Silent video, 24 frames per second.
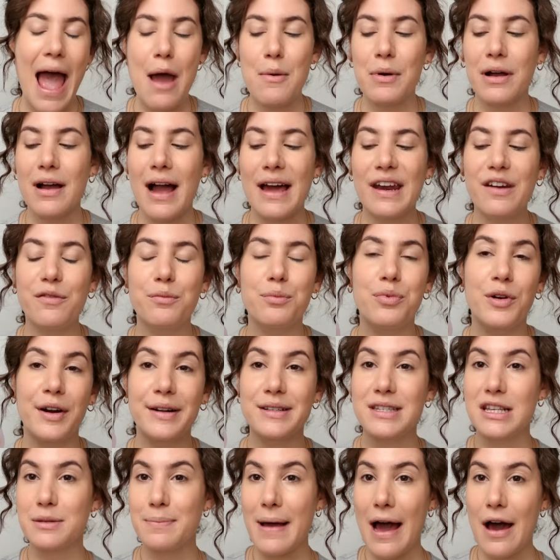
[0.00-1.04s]
And what kind of
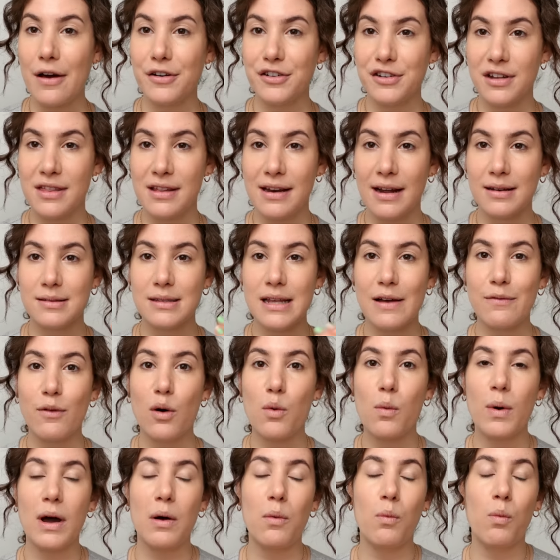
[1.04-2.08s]
brings this powder to the next
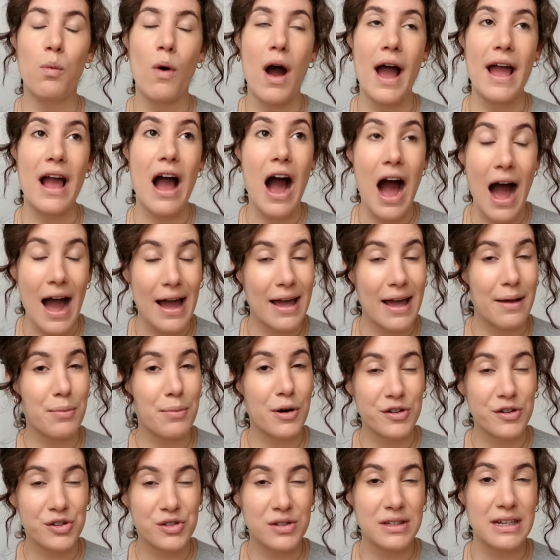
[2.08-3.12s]
level, what why I
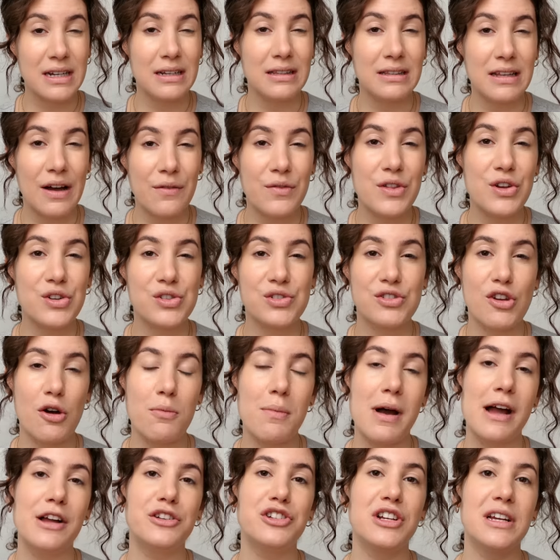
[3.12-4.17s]
personally love this so
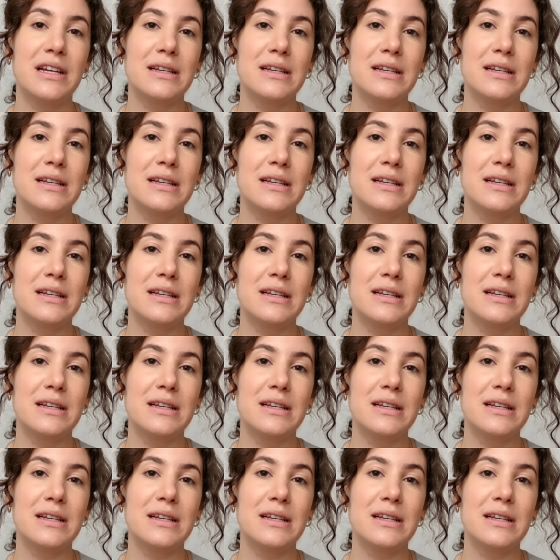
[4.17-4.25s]
much,